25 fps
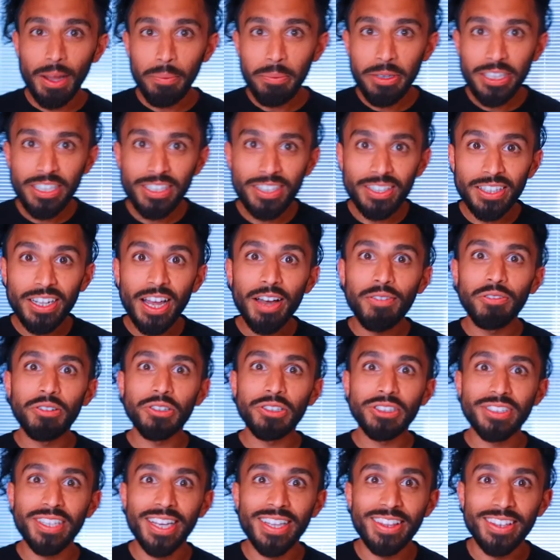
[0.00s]
Let me
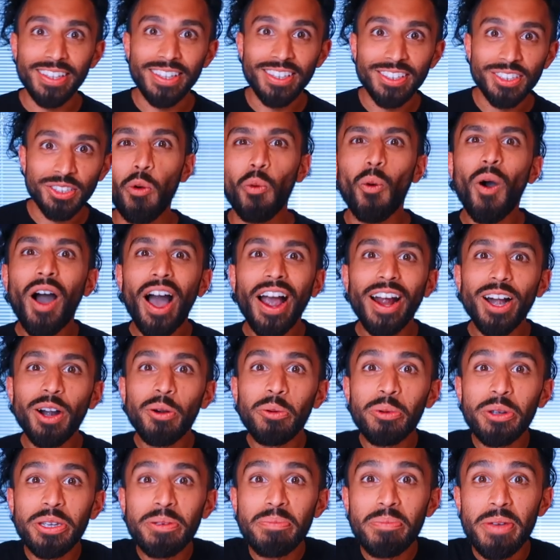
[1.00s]
level set this. Why
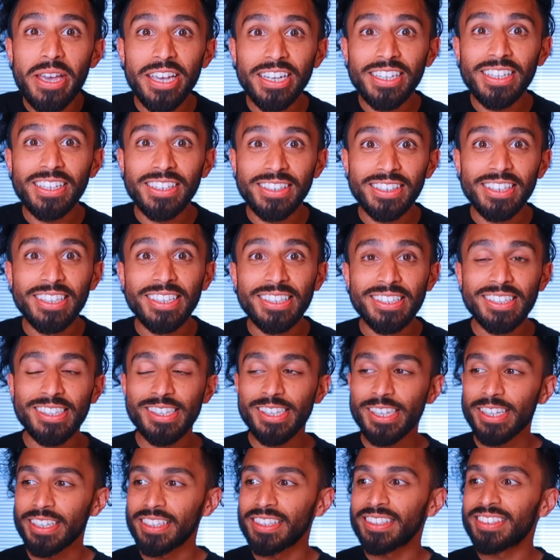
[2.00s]
are we making these
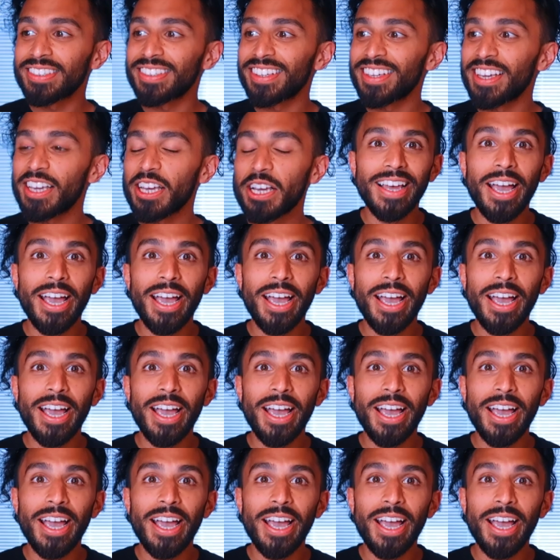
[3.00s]
things?